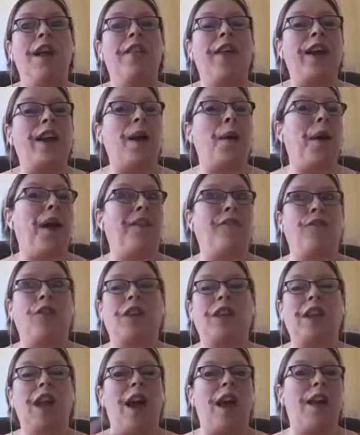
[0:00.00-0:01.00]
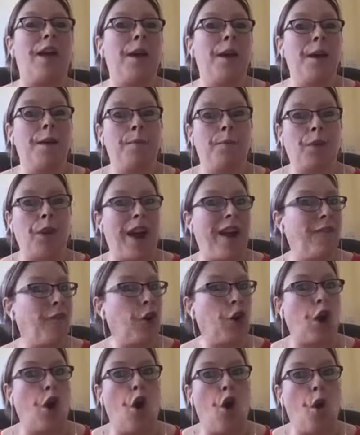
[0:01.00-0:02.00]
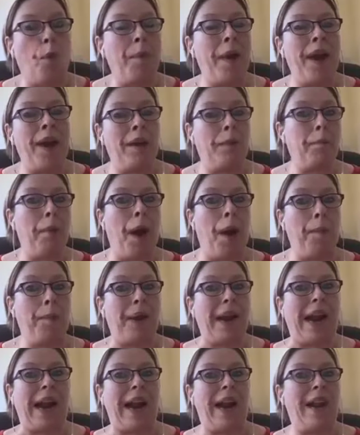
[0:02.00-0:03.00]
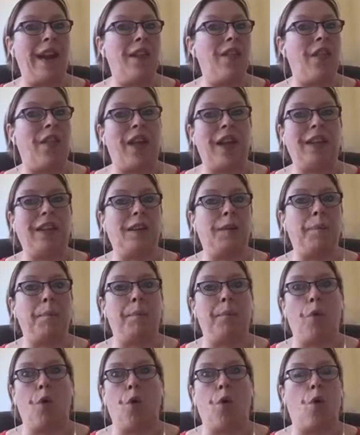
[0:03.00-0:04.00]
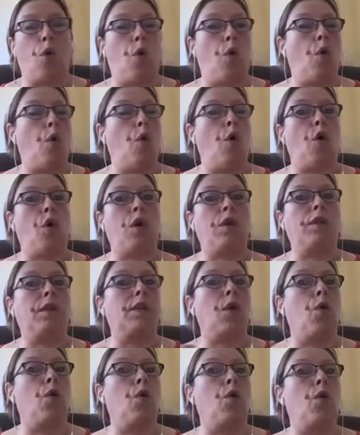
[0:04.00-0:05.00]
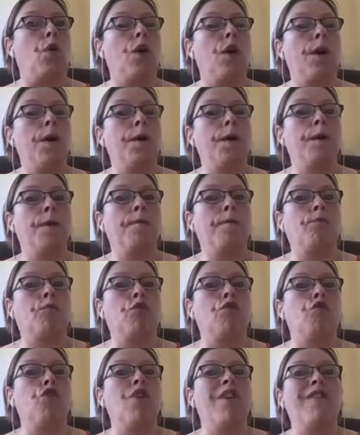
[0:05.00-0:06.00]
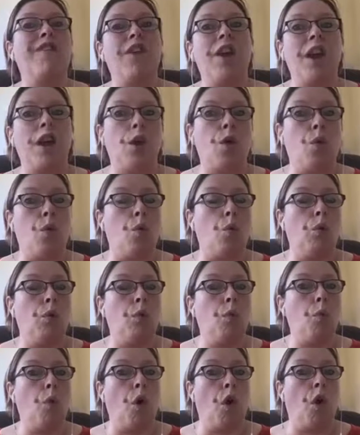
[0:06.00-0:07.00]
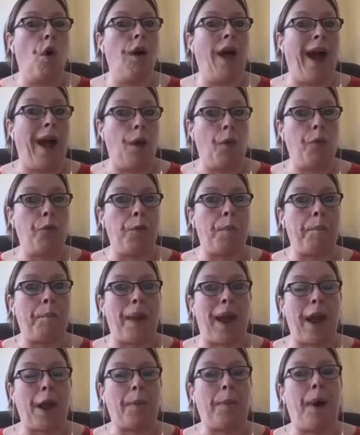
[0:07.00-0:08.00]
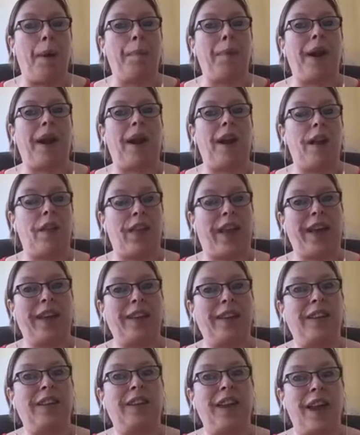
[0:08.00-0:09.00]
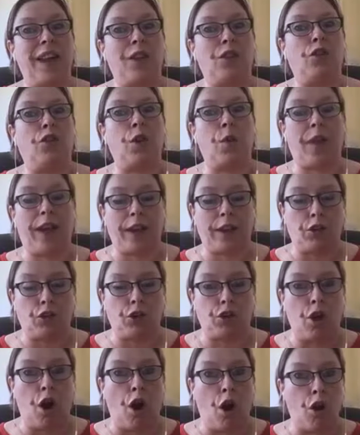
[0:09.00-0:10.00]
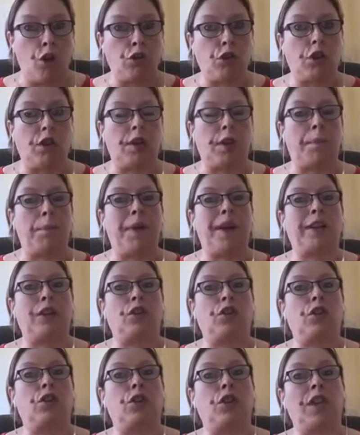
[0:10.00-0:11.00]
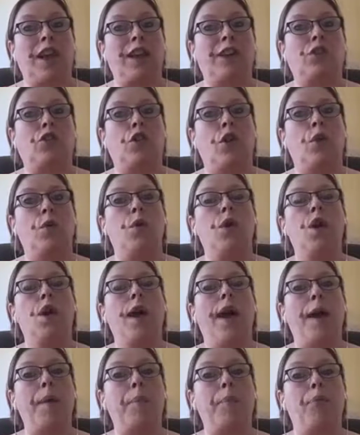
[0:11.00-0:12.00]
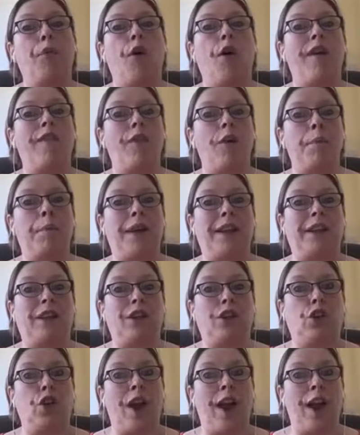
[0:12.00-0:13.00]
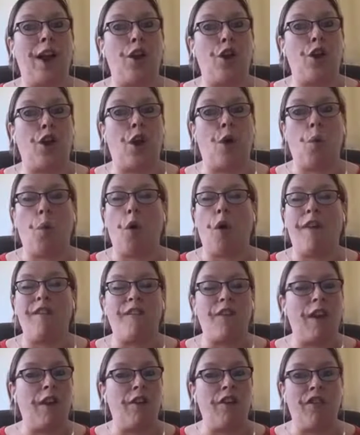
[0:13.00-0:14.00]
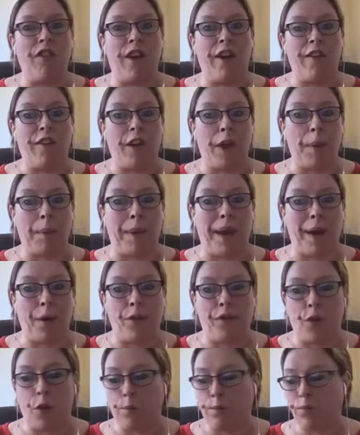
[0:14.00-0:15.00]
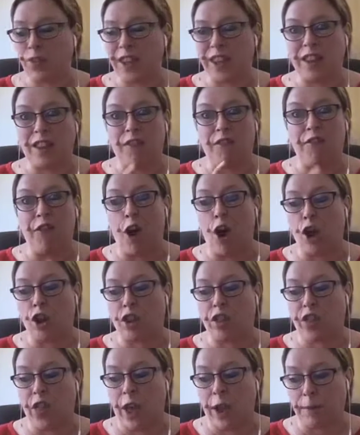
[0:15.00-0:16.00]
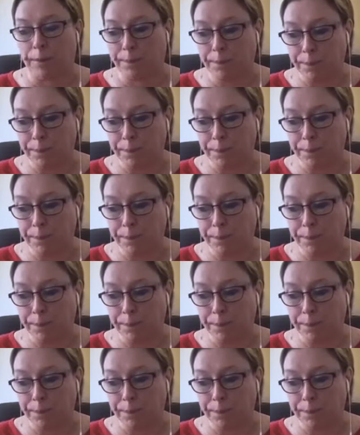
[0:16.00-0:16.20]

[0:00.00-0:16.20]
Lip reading: They don't have to say, they have to comment publicly that they didn't book or reveal what held them back publicly. They can just answer the message and send you a private message letting you know why. Very, very, very powerful. That's the first thing.